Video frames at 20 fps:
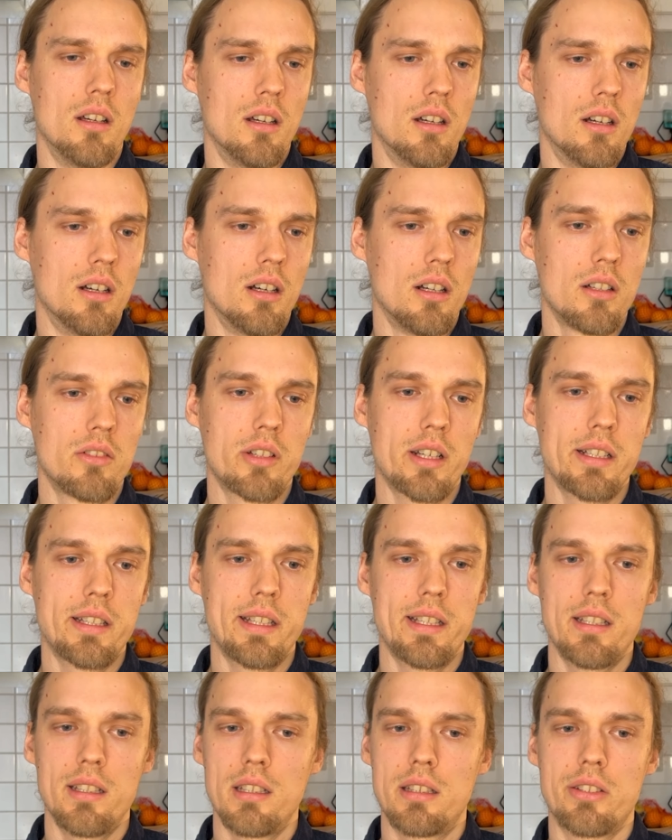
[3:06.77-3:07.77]

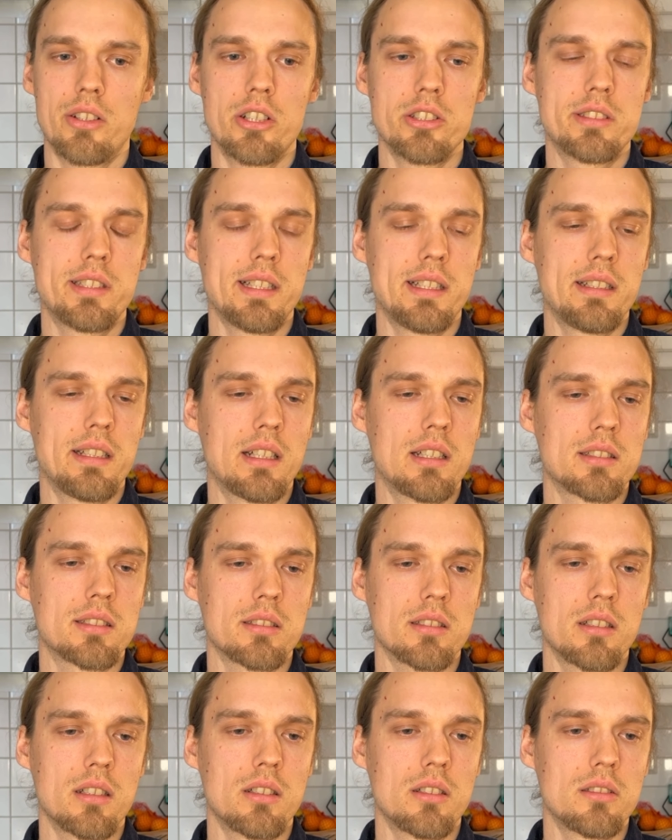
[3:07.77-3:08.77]
already 13 years
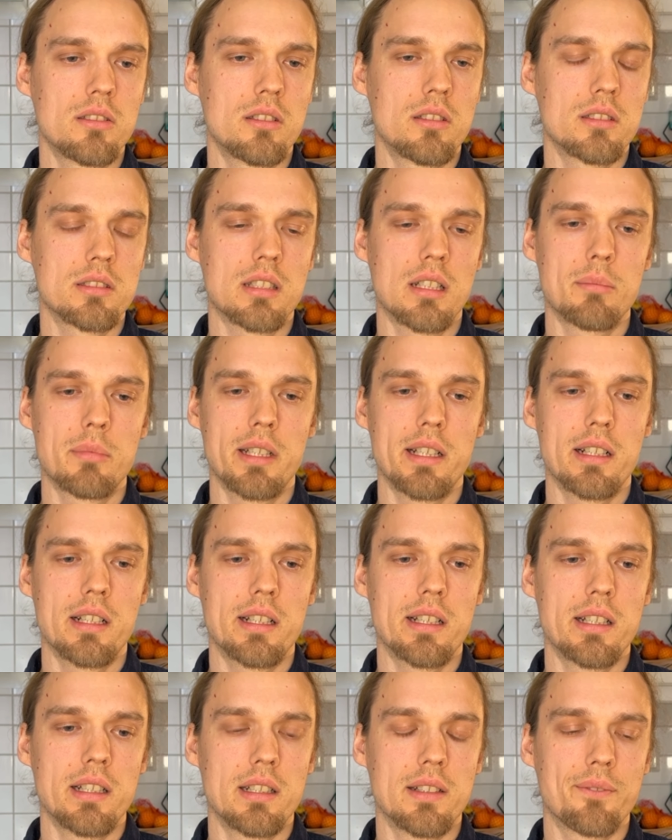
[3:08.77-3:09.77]
ago or something.
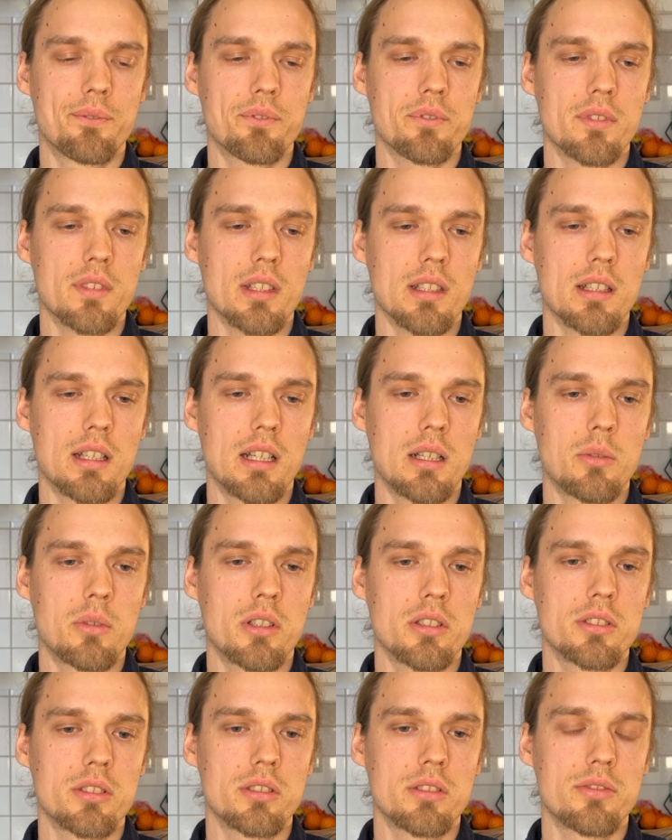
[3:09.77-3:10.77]
I
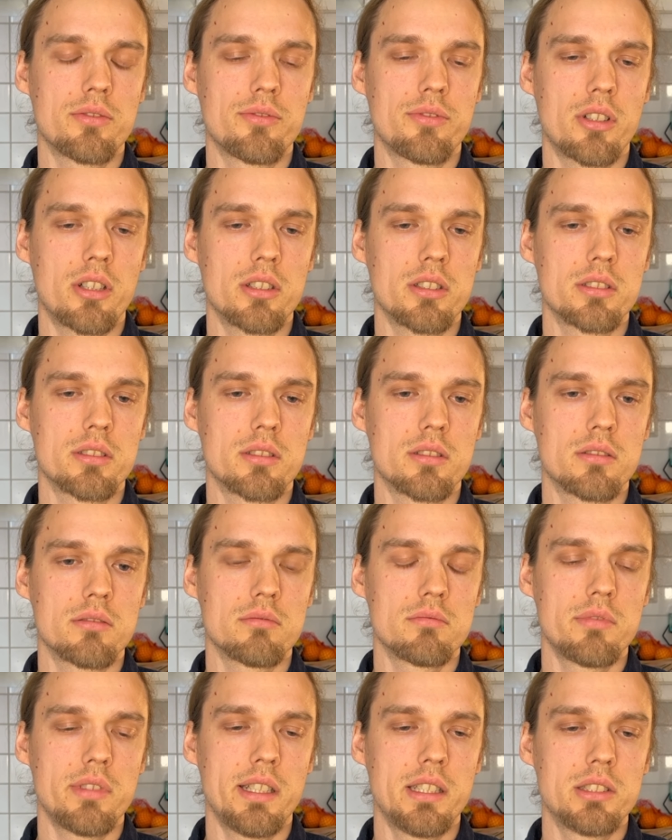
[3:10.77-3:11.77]
watched first
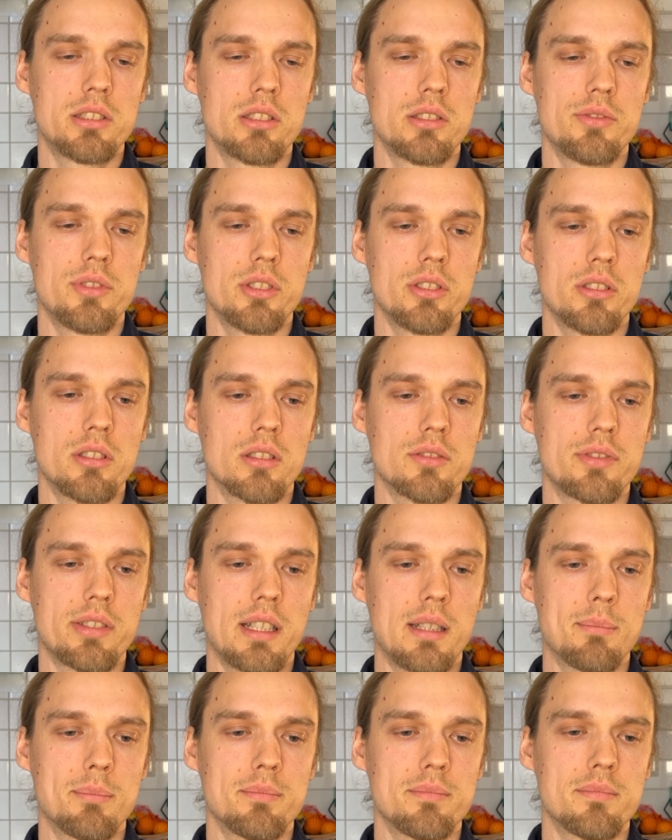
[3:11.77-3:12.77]
interview of
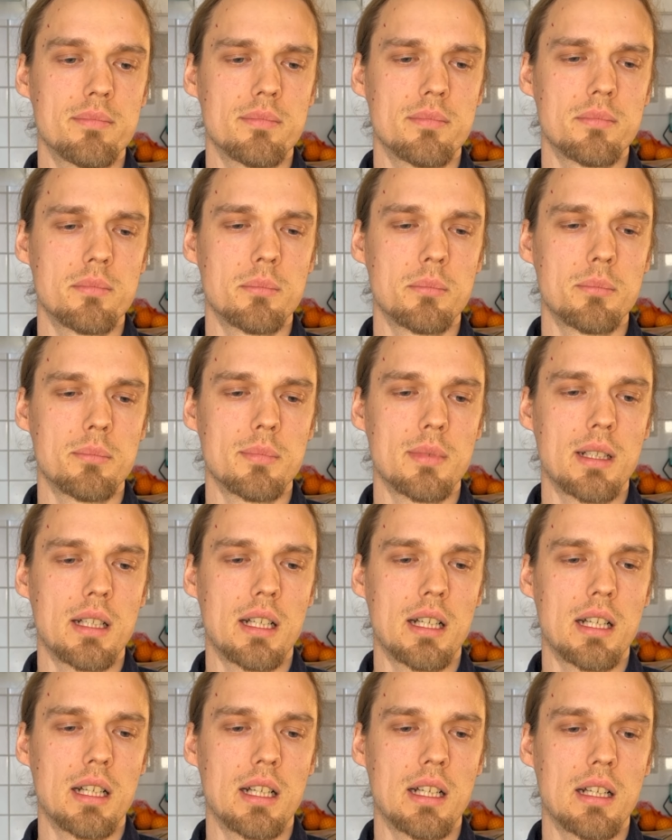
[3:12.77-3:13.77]
him.
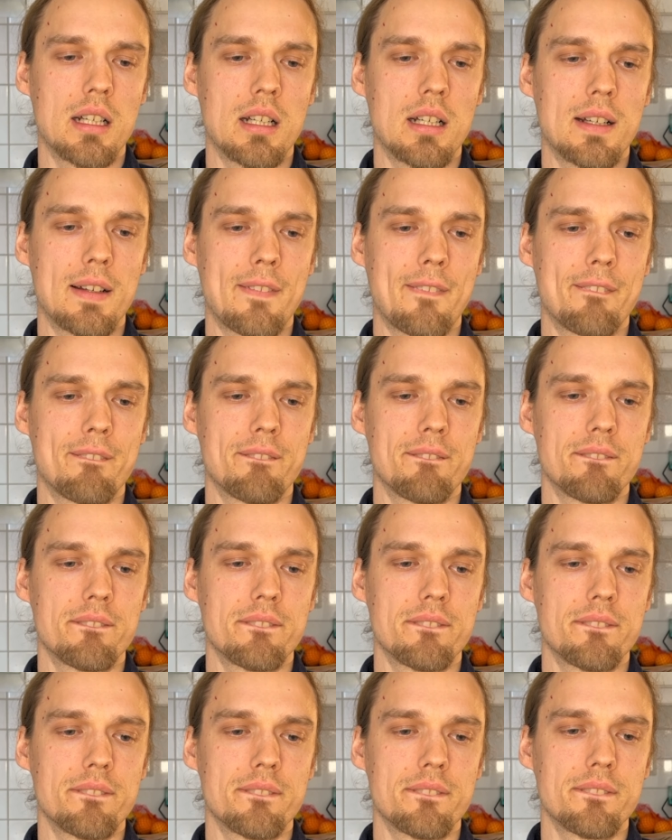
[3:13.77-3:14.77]
I
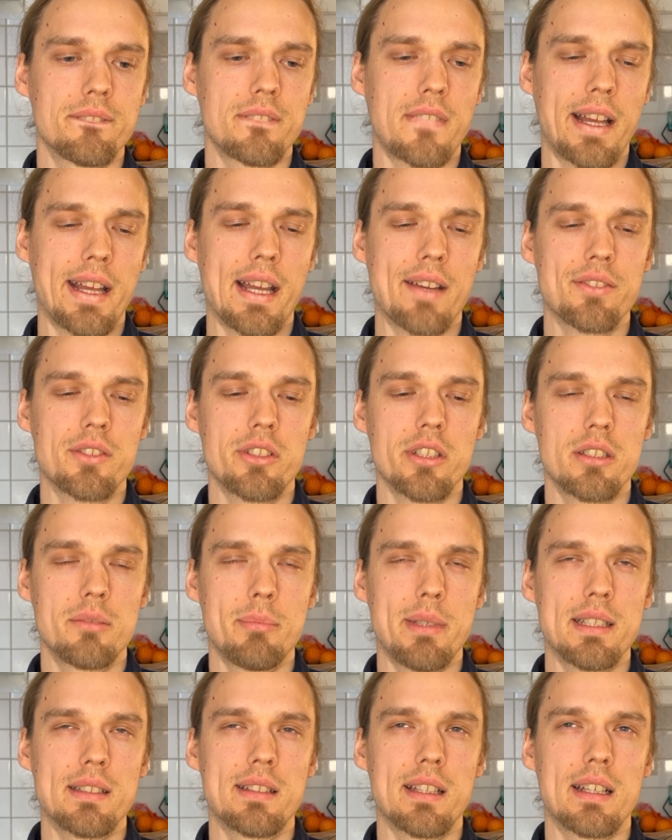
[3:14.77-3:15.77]
have to
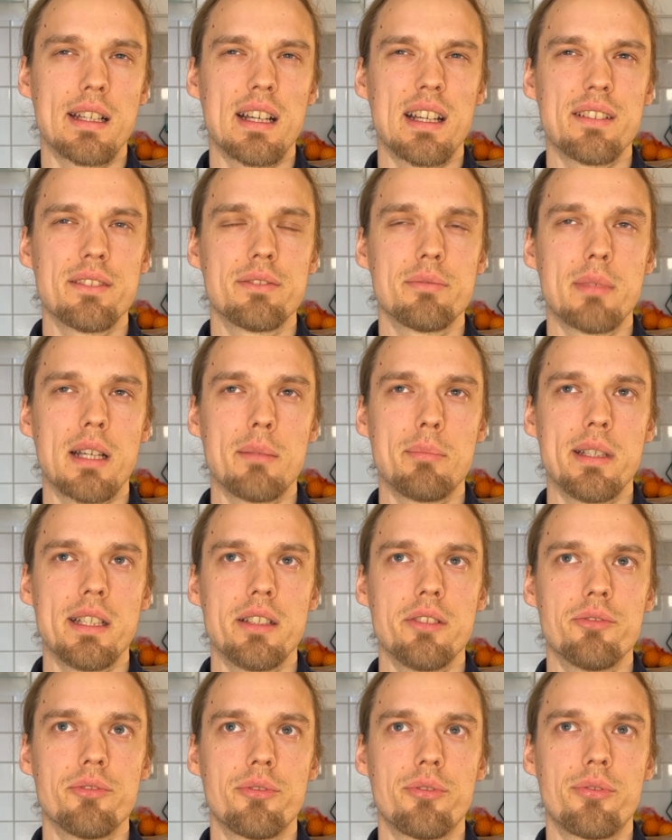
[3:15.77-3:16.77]
admit that I've
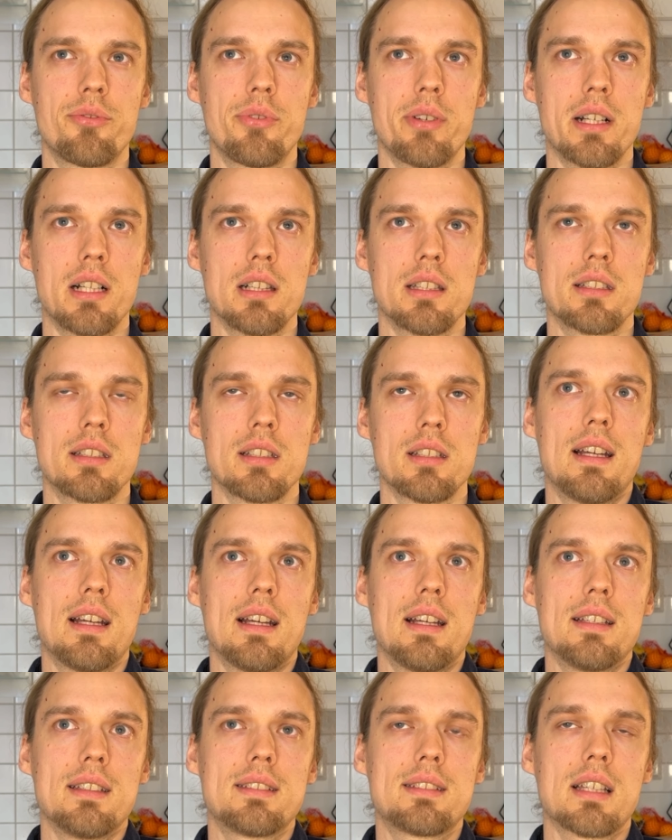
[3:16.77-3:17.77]
maybe felt
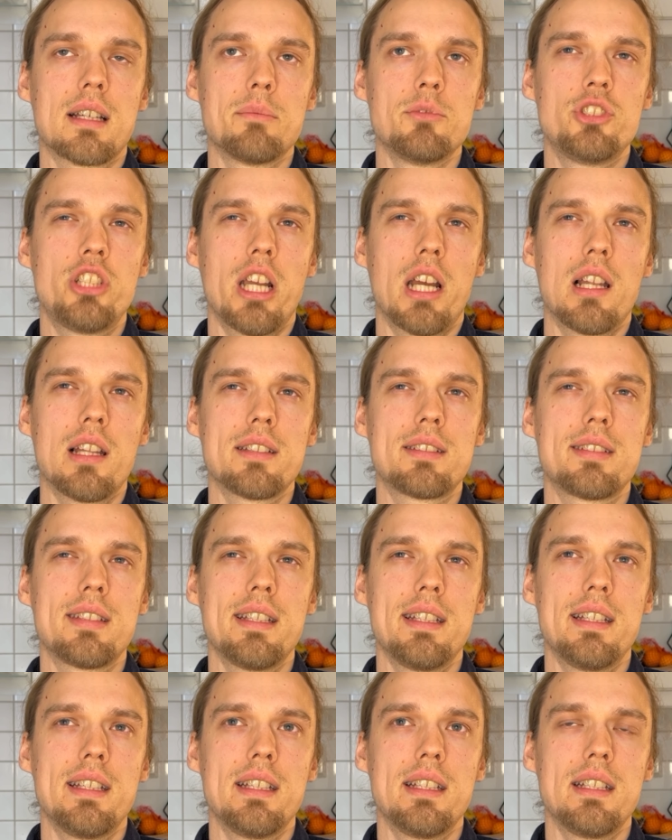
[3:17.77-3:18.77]
some
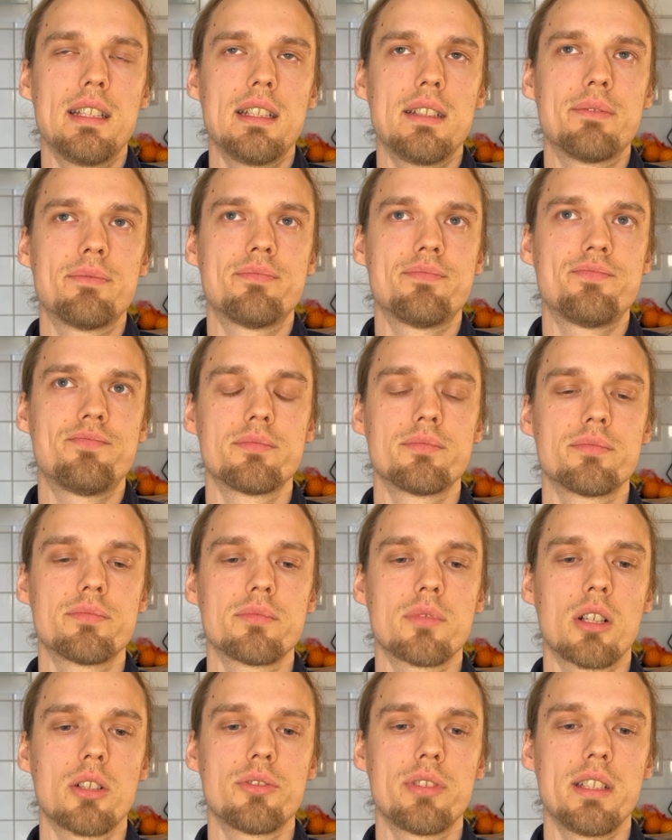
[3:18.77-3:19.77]
jealousy
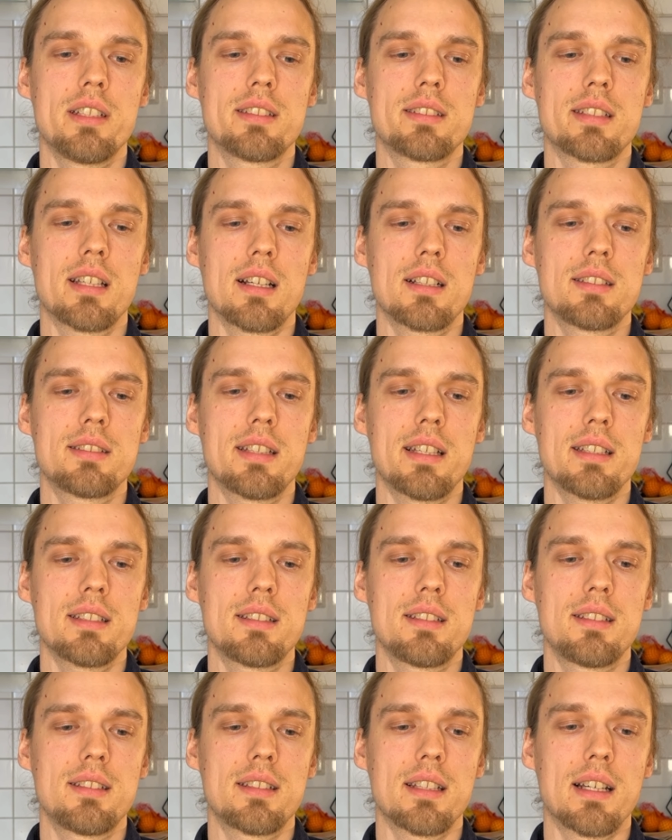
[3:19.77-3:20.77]
of his
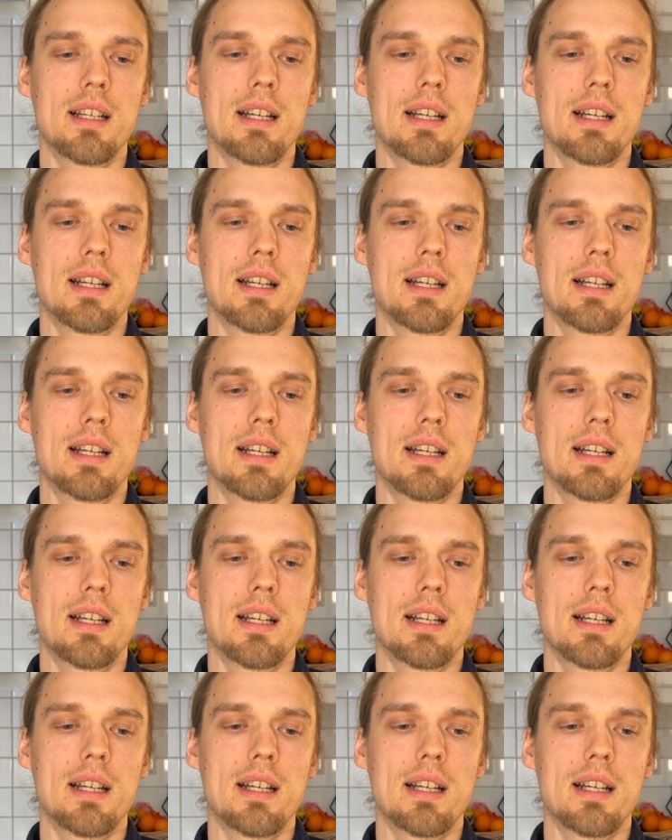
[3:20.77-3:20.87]
success,